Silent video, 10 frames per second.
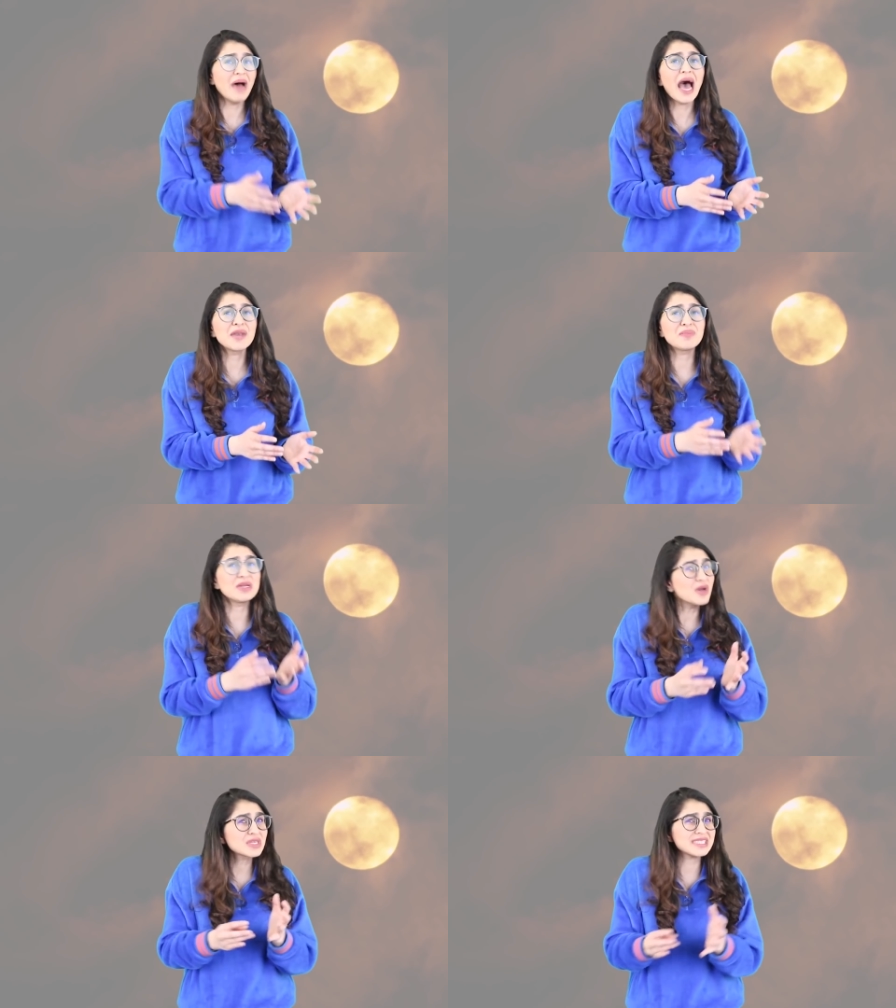a man
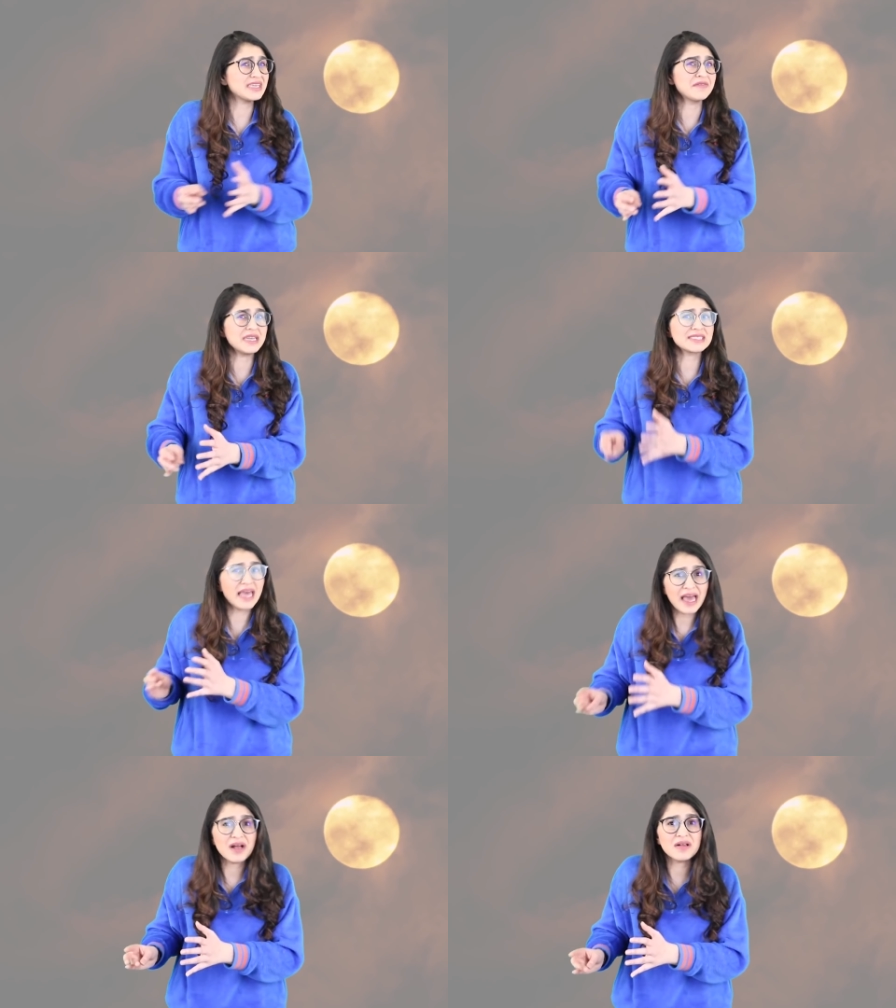but looked evil as
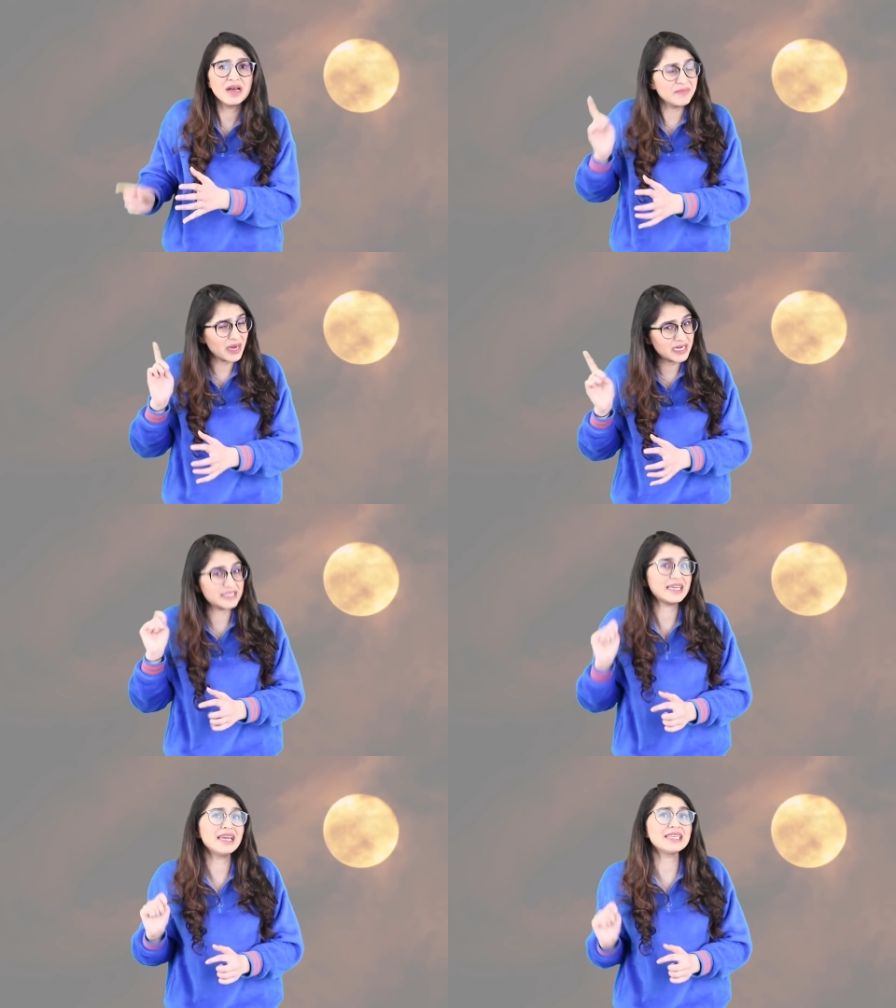hell, pun
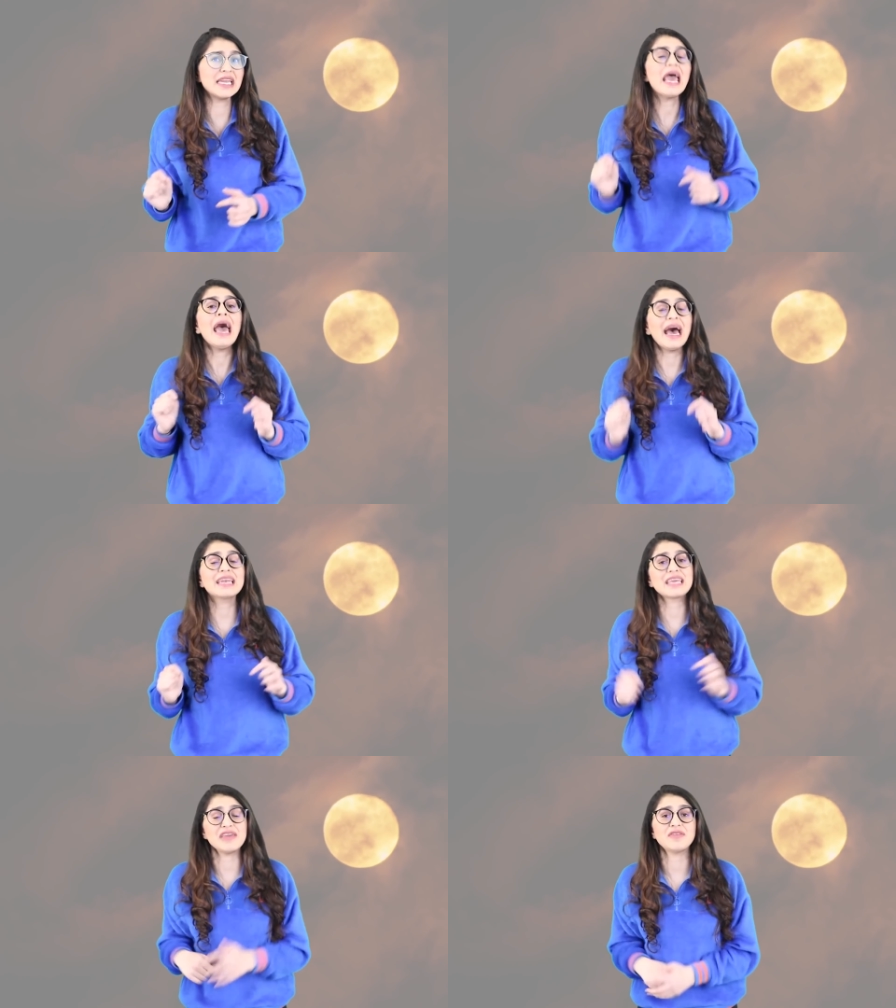intended,
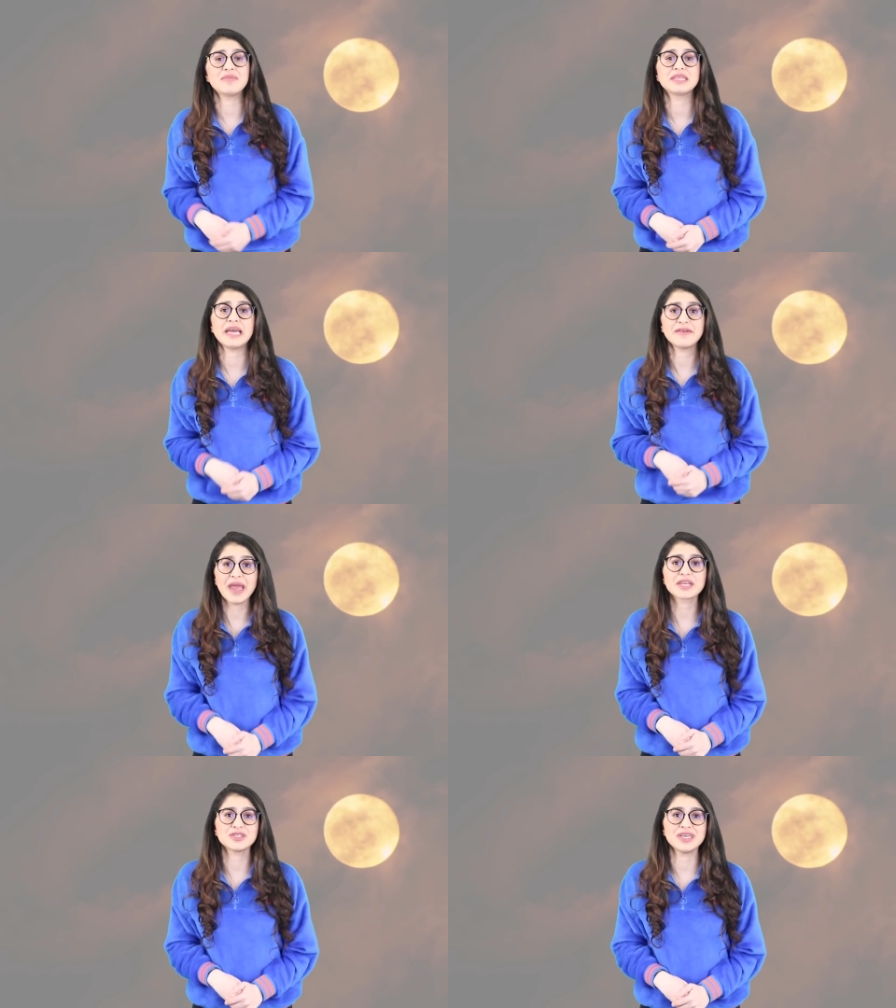and gave him the
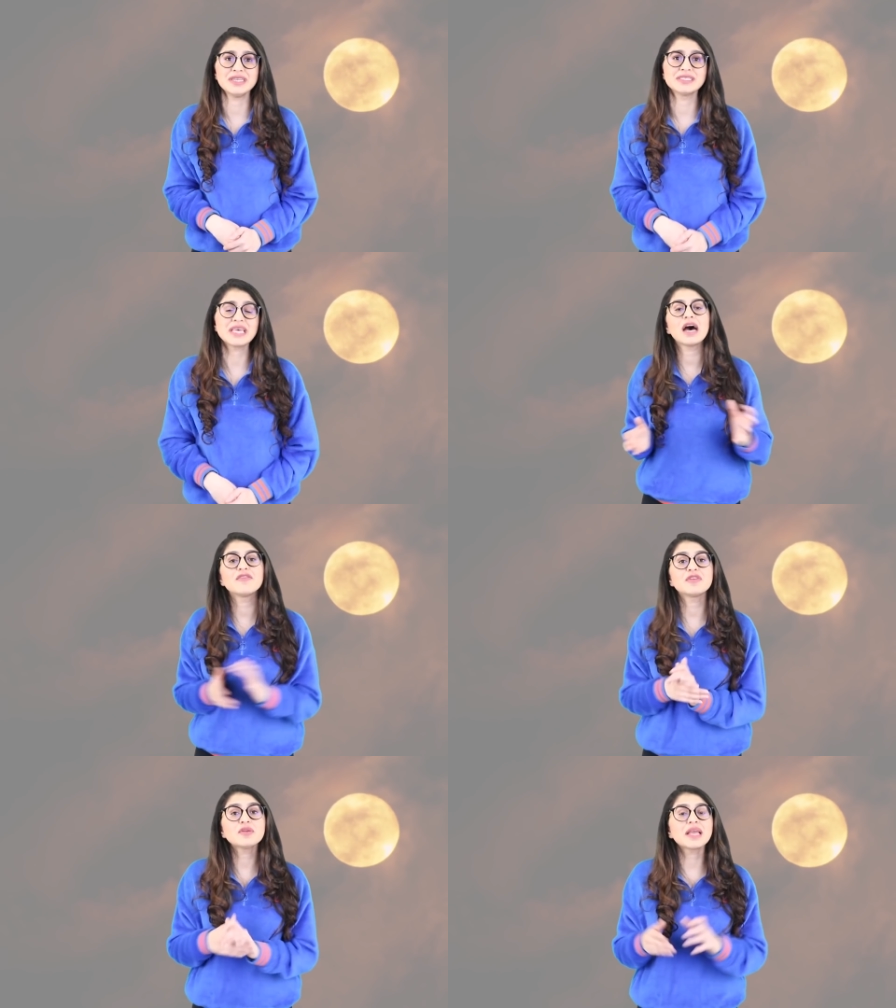directions.
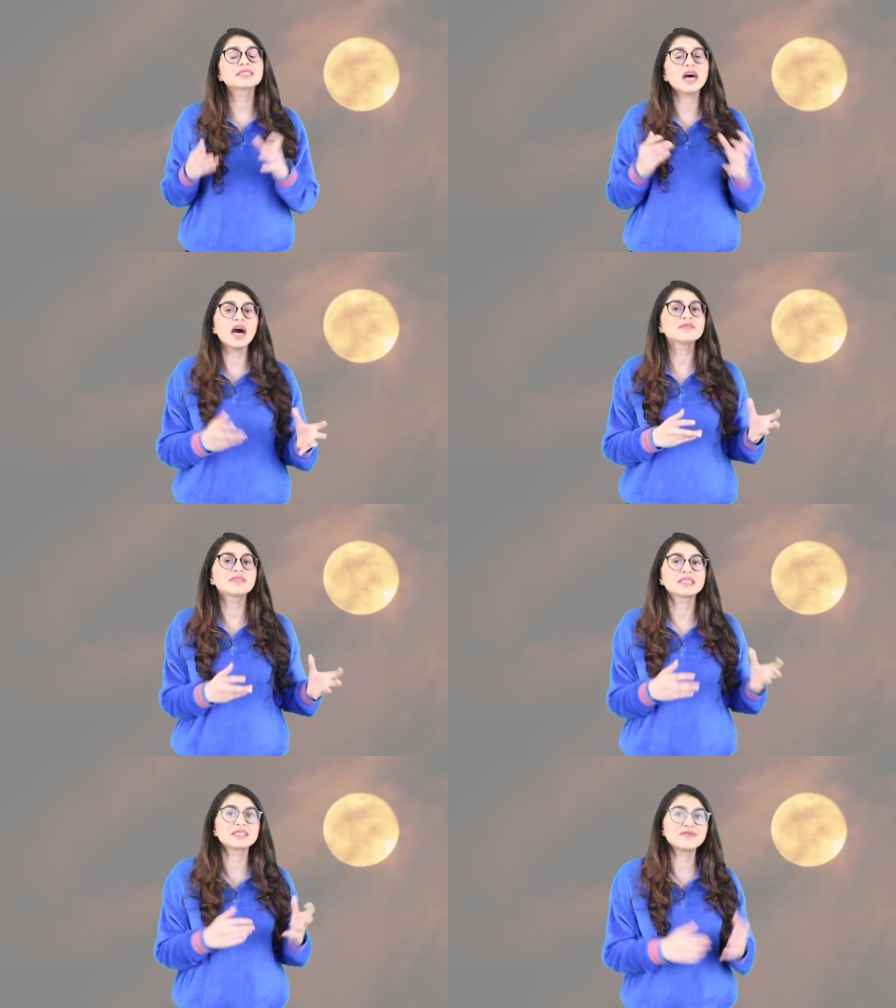A few days
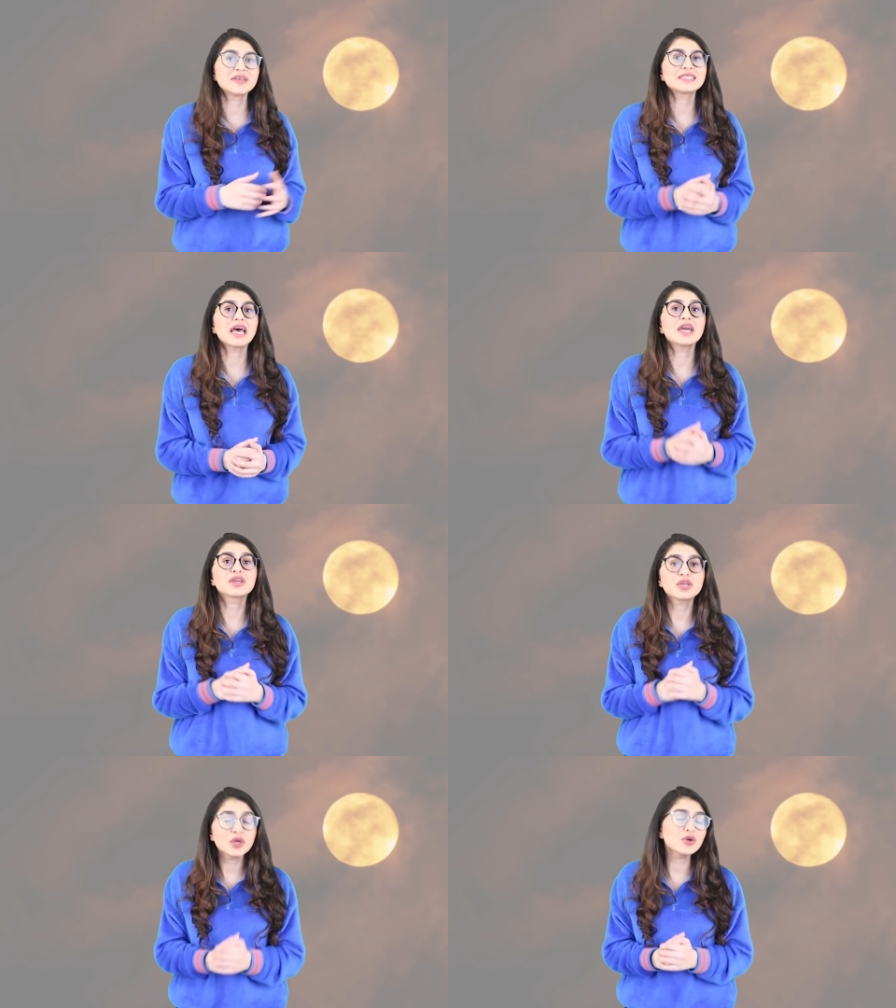after this visit, a
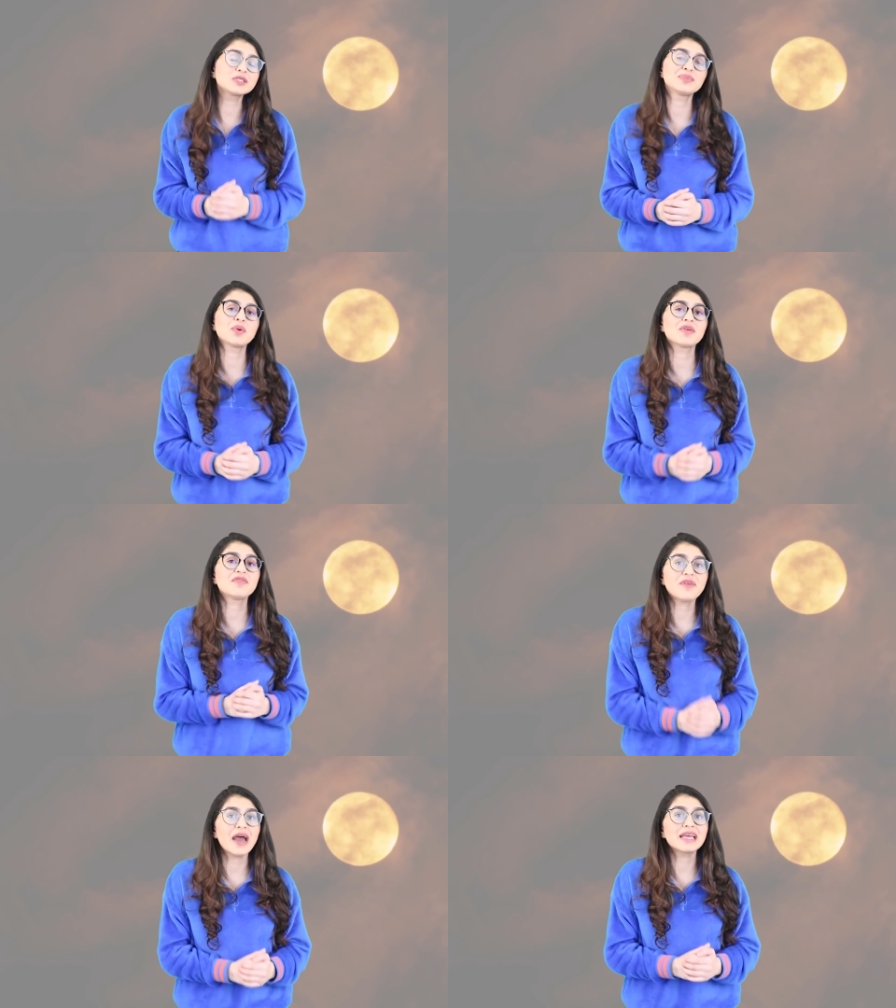huge ball of
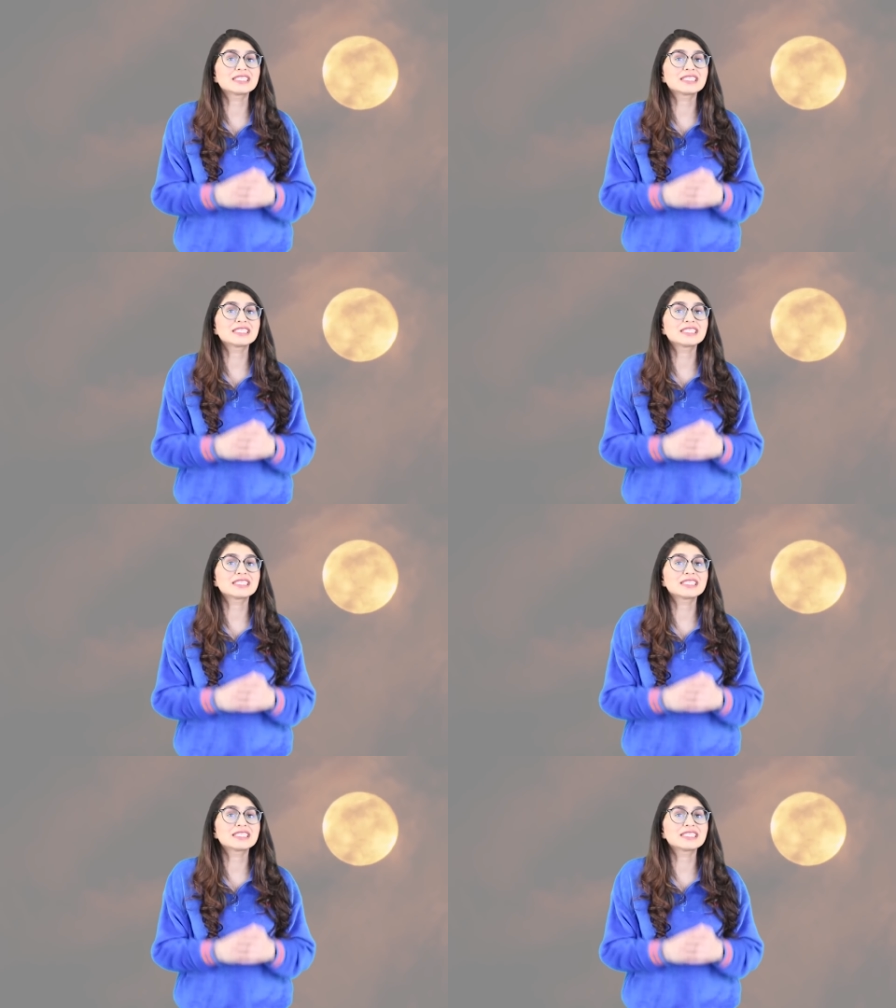fire